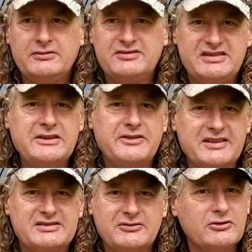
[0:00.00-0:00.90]

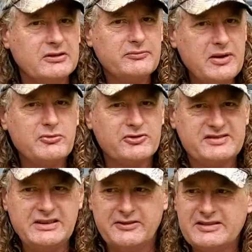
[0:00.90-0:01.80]
serious, or a bit more
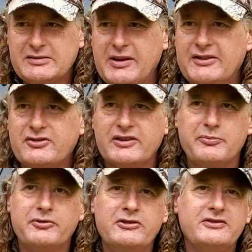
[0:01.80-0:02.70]
serious about trying
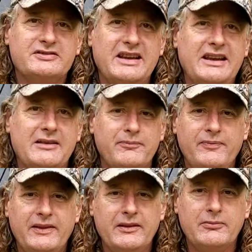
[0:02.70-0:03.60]
to prove it's there.
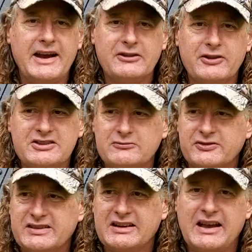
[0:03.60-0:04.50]
The main question
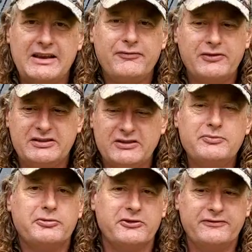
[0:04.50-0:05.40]
was, okay, if we do
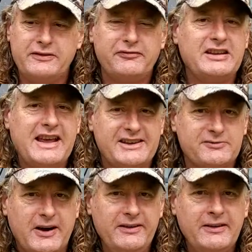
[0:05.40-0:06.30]
prove it, if we
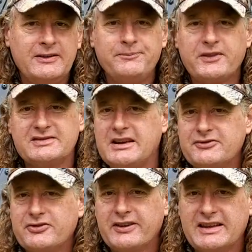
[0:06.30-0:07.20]
catch one, because they were
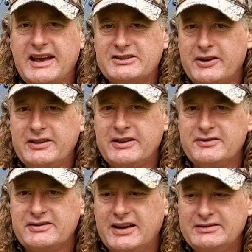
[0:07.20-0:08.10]
trying to catch one in
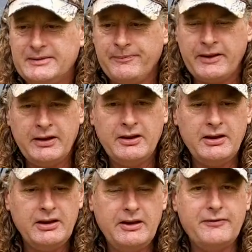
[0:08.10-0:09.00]
those days,
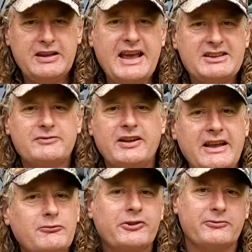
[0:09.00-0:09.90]
if we catch one,
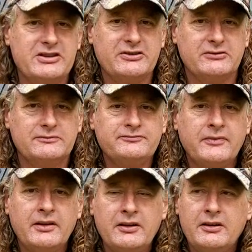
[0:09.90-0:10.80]
then what do we do?
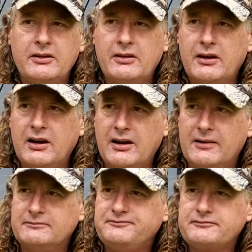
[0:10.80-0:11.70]

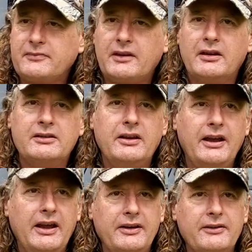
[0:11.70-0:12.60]

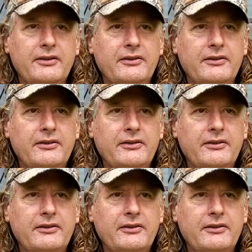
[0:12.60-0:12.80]
And